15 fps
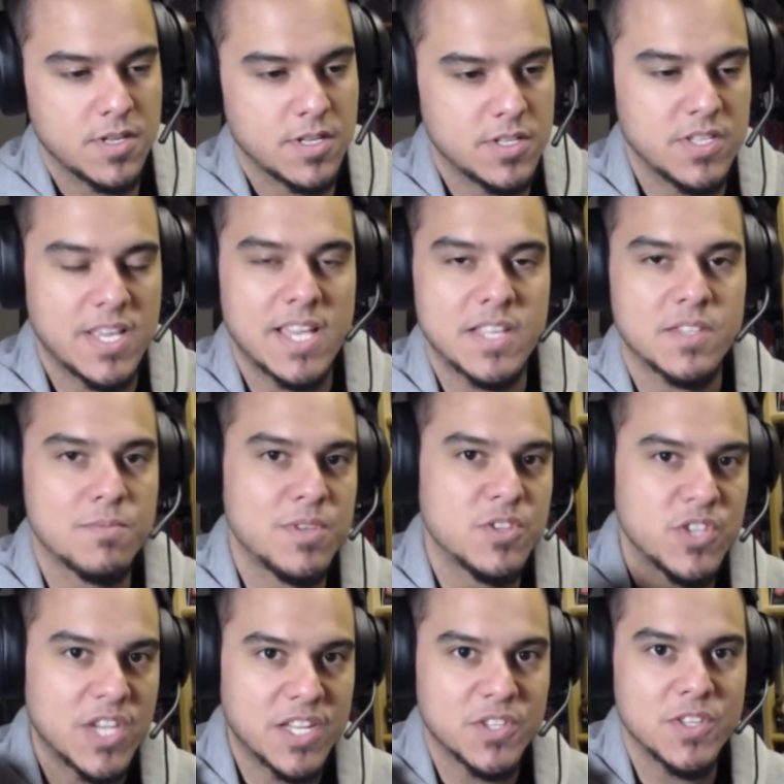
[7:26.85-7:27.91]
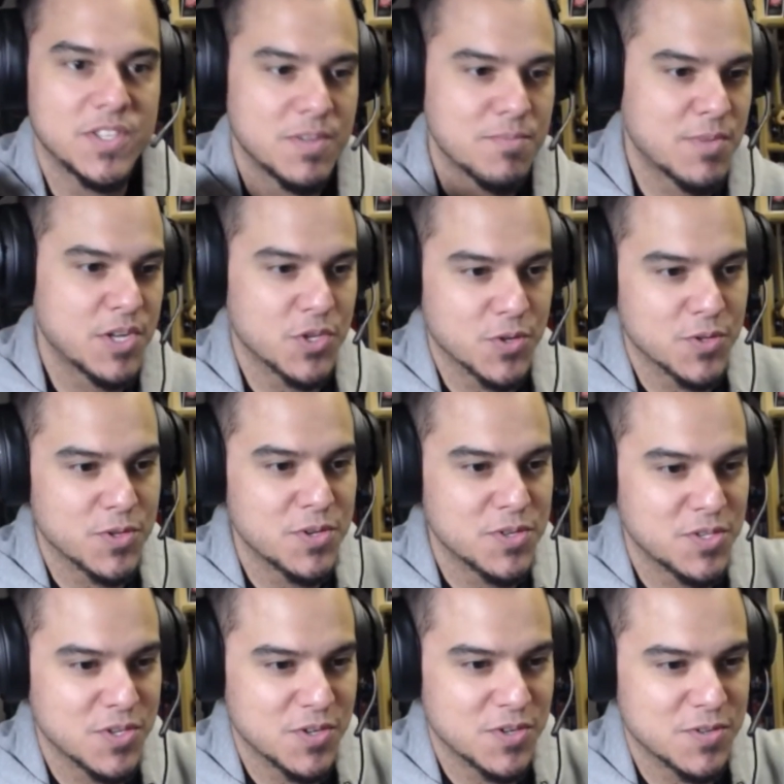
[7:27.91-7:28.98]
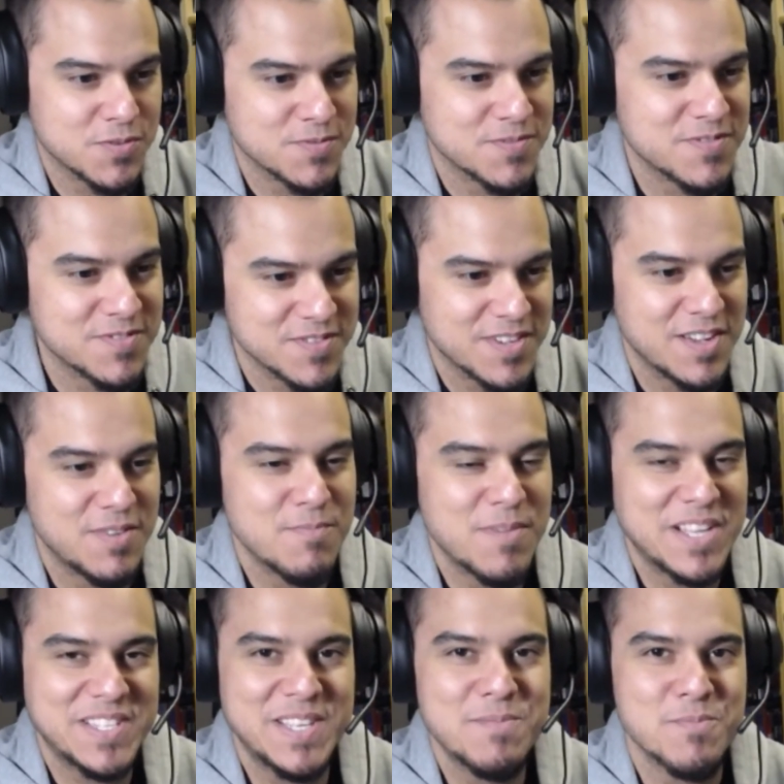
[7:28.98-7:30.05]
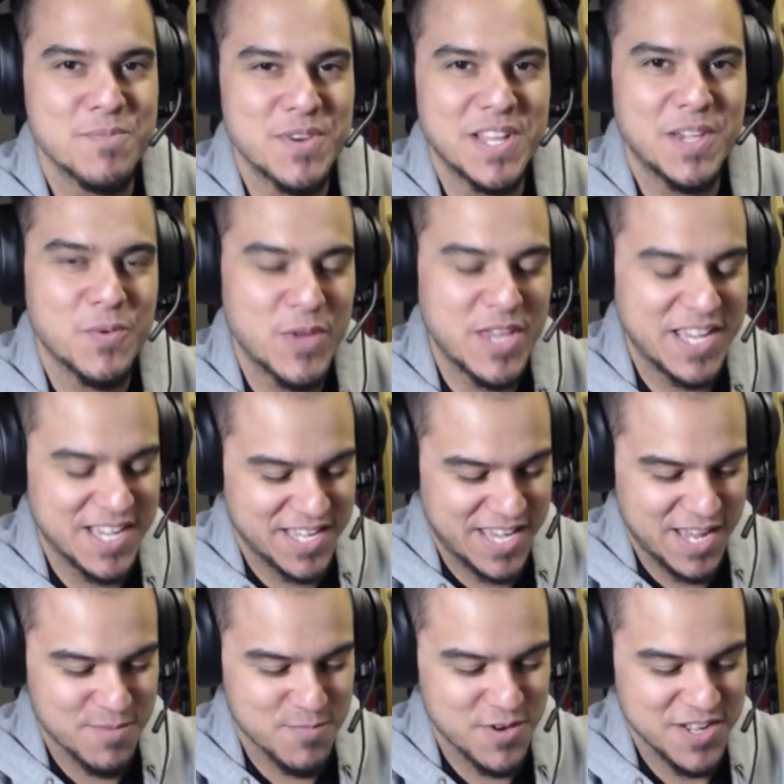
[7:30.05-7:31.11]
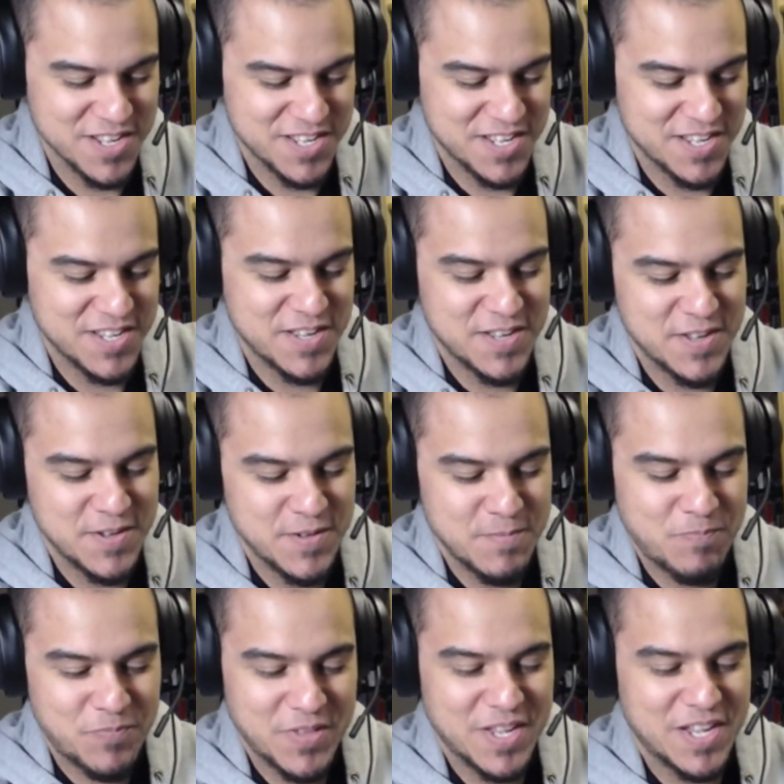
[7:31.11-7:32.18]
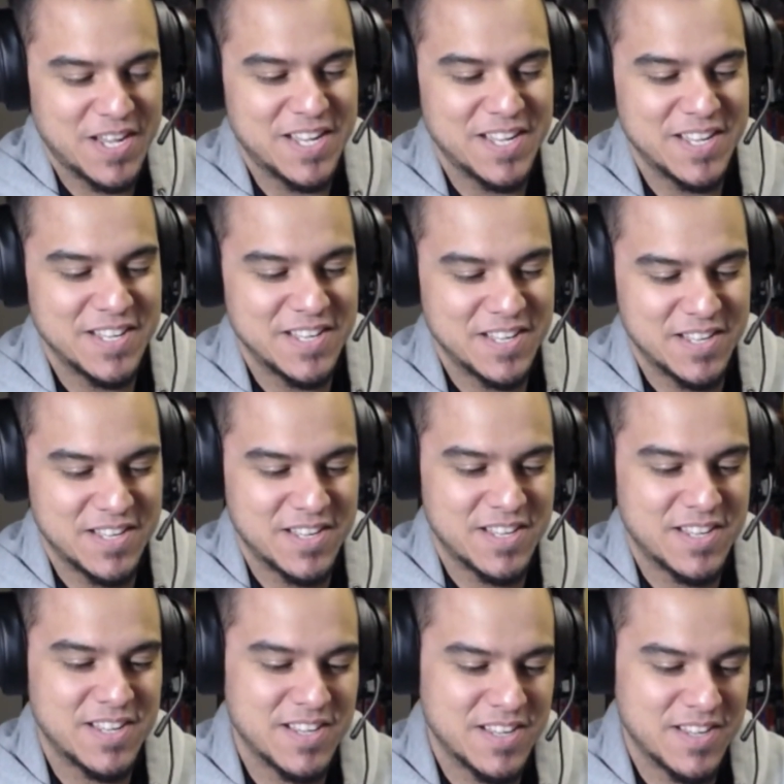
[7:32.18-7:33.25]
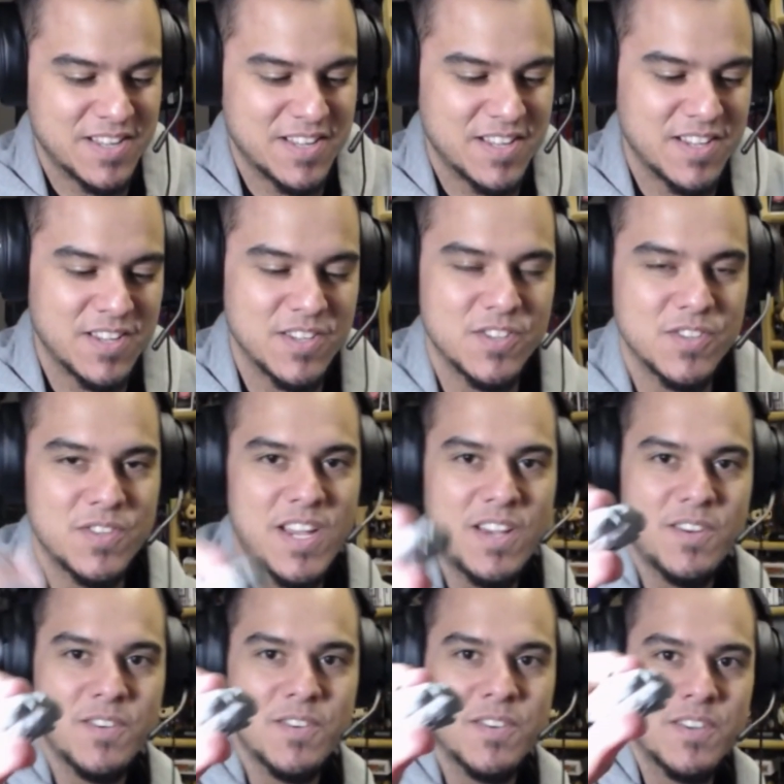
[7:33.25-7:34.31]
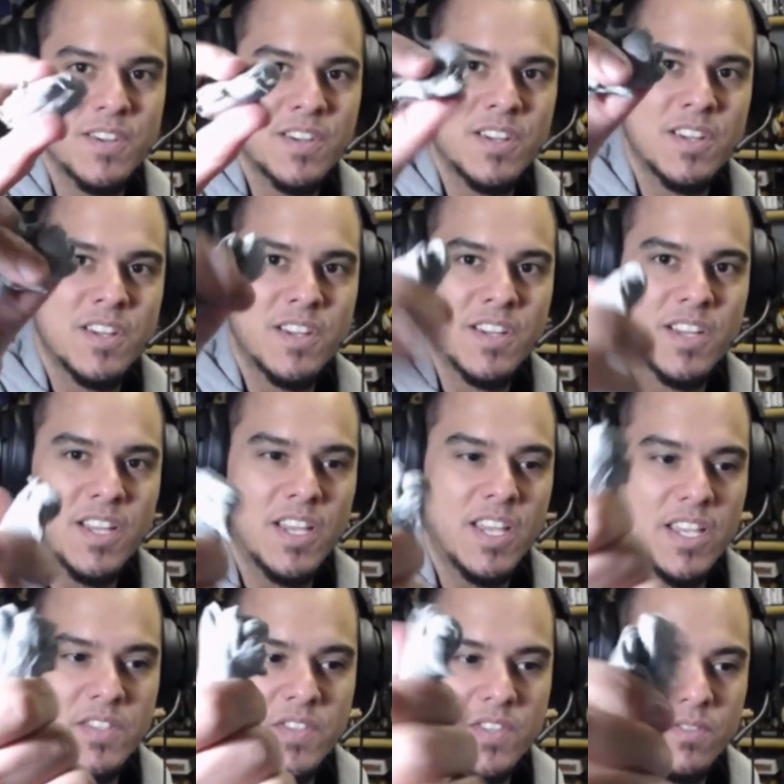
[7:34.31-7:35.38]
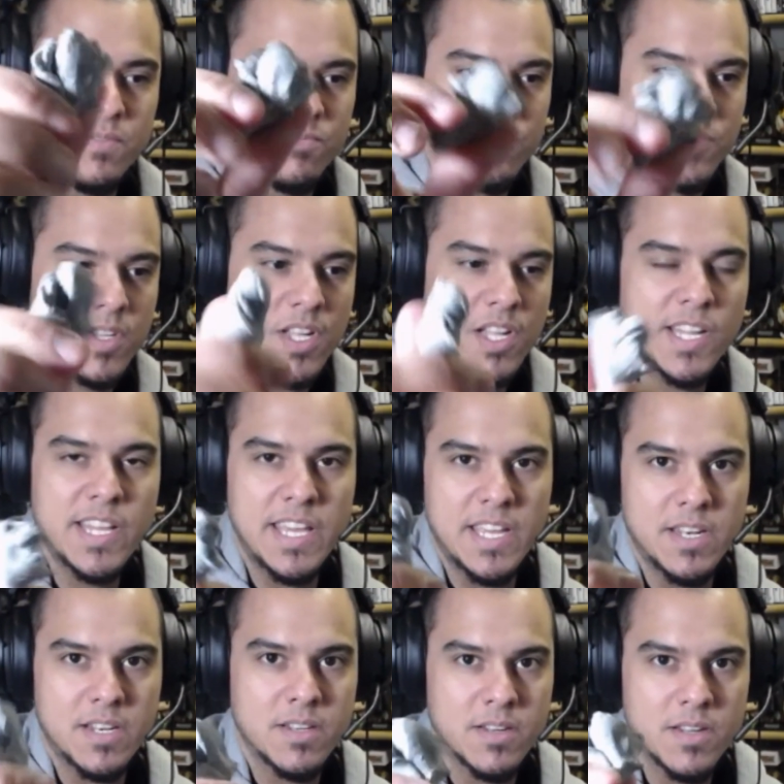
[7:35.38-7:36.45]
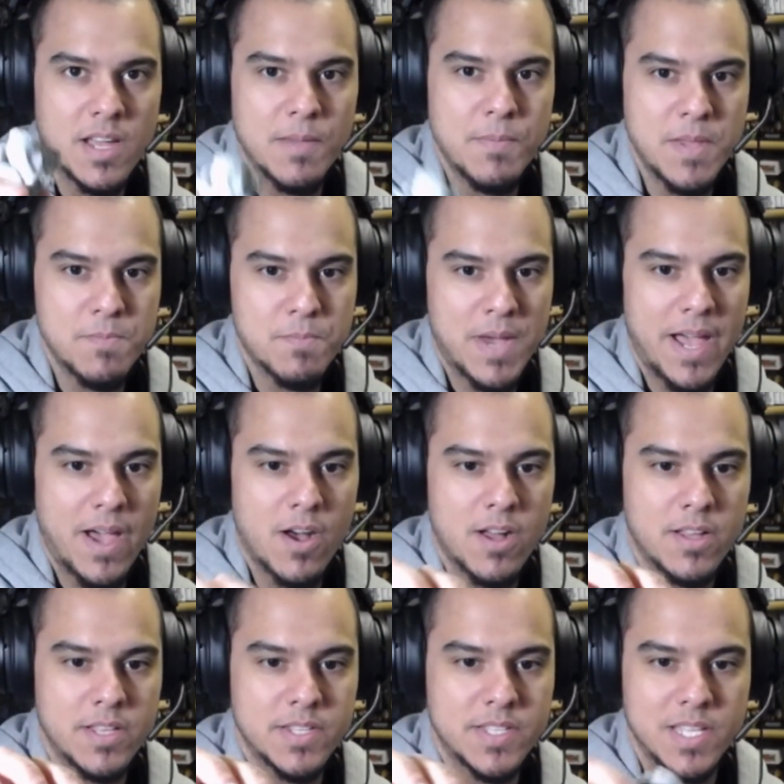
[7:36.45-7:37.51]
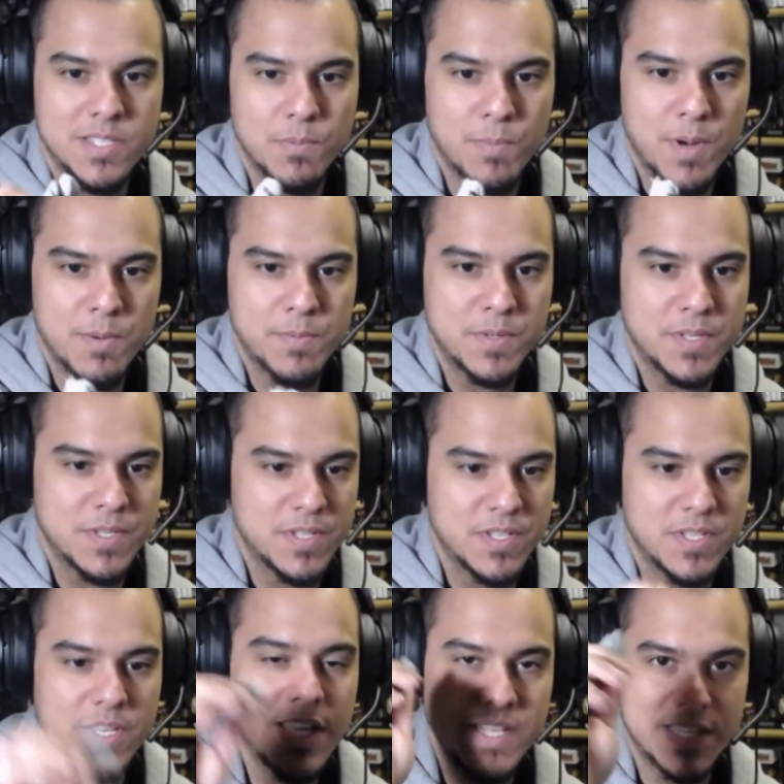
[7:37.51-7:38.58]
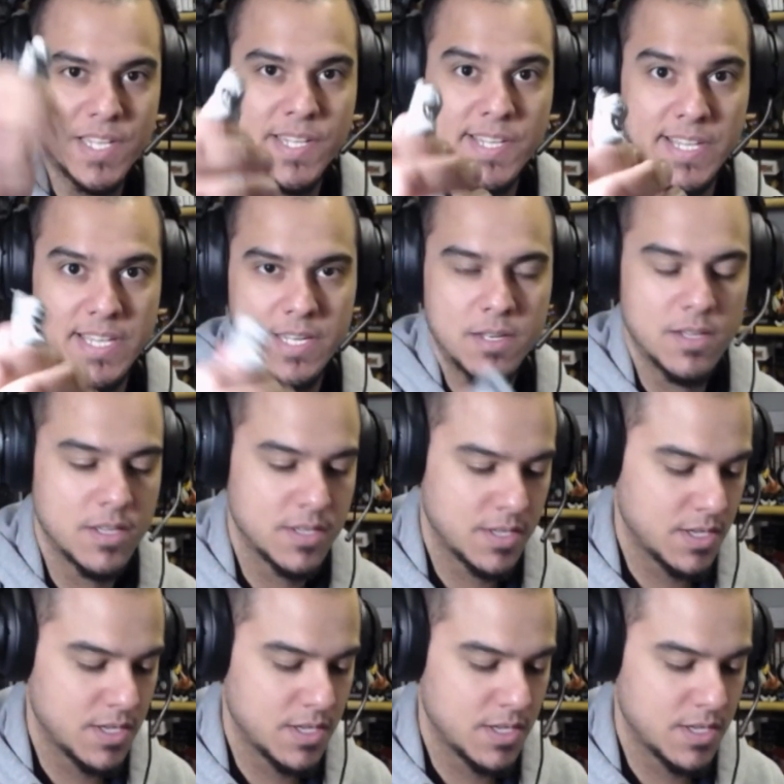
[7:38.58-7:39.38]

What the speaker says: I just had some injections in my shoulders, so I might seem really weak on camera. So now it's clean. I mean, by all intents and purposes, it's clean.